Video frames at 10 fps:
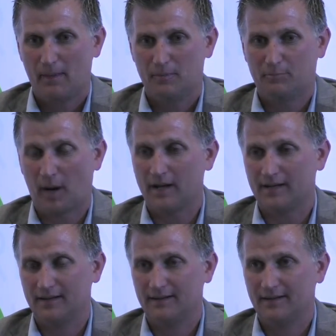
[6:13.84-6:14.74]
But
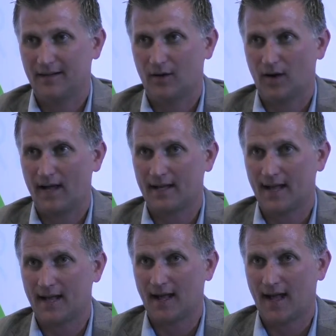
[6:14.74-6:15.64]

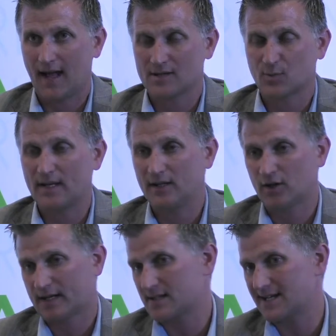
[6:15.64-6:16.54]
as we
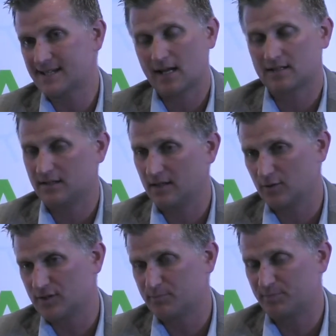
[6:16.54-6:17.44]
look, as I said,
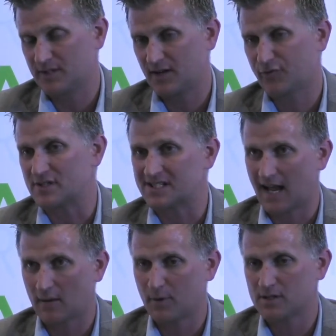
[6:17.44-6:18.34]
the different
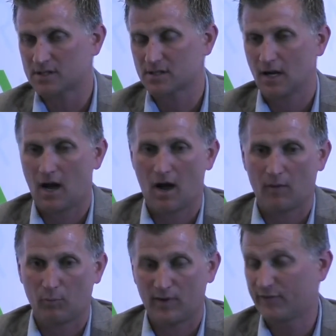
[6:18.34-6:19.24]
segments,
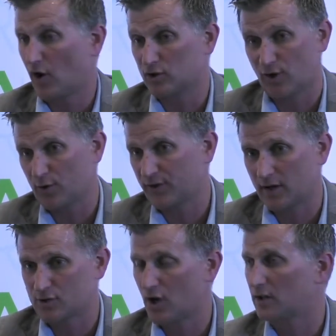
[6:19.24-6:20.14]
we've got growth in
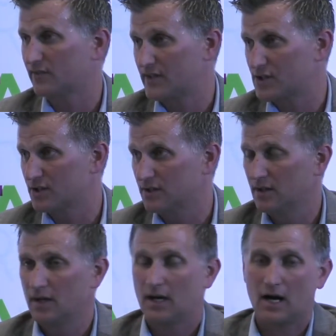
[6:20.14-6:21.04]
our truck division.
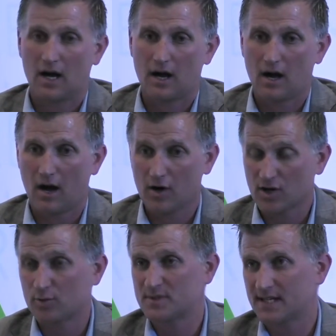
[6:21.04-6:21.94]
Our
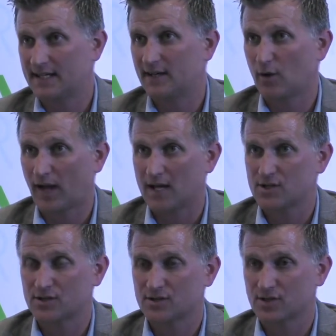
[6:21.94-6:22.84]
home city
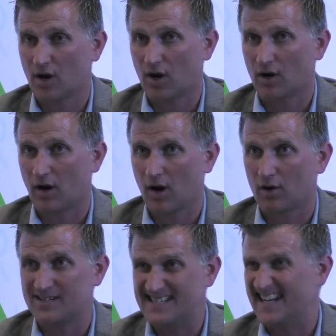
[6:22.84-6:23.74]
locations
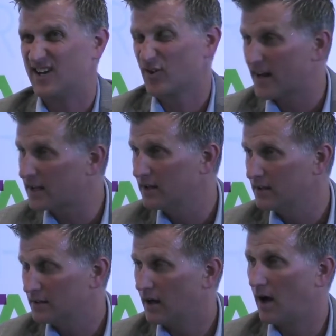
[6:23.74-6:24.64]
are nearing
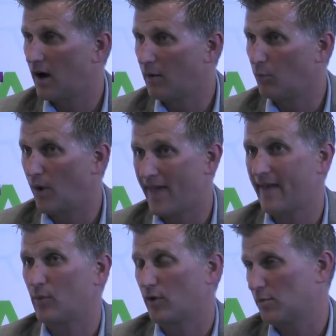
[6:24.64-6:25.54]
where
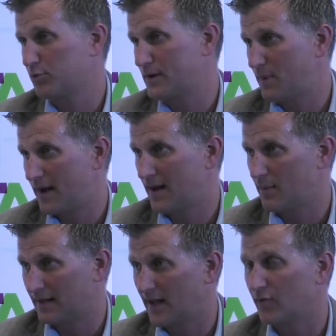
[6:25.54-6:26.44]
they were
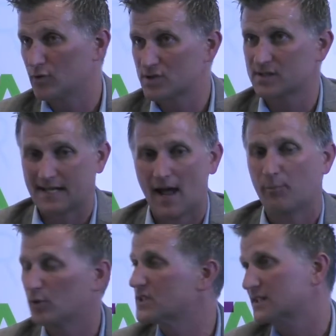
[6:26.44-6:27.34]
pre-pandemic levels. The
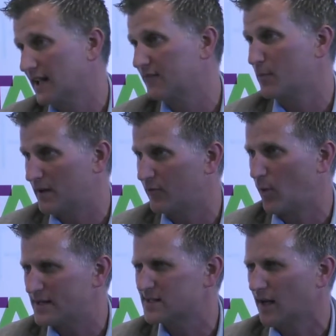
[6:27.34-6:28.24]
airports still have a bit of a
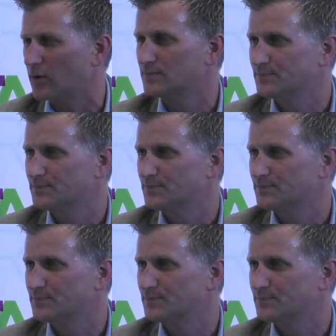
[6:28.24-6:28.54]
ways to go.